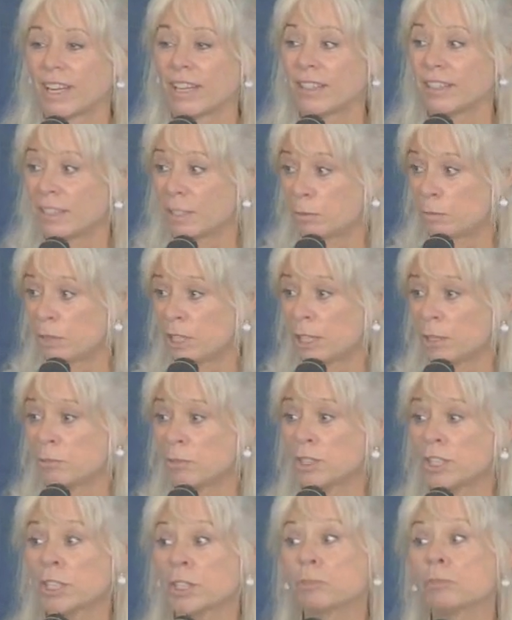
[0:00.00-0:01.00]

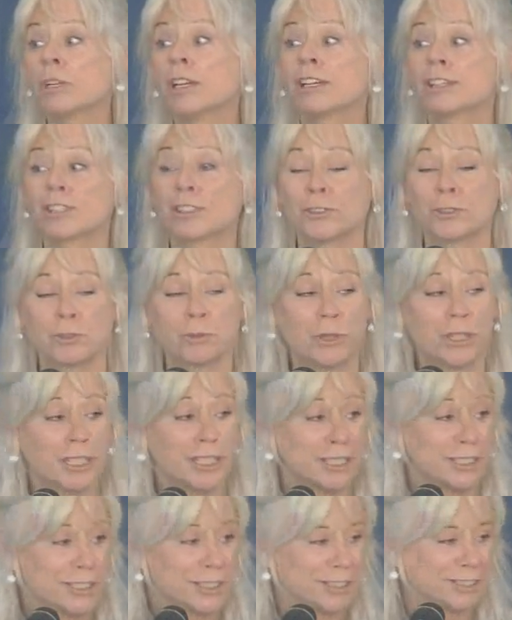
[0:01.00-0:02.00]
Sometimes in obnoxious
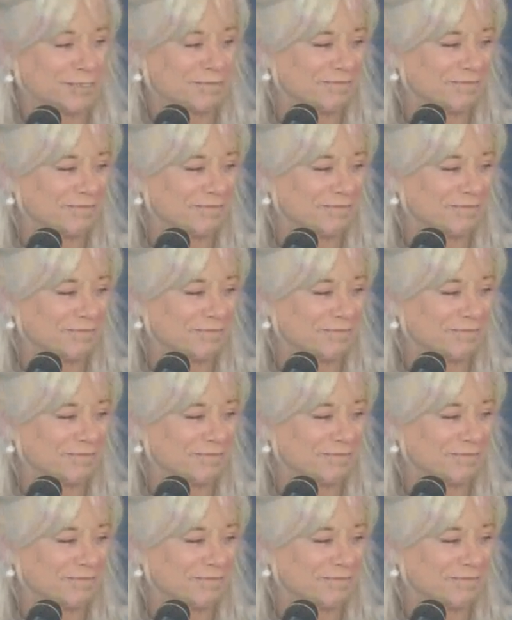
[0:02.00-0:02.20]
ways.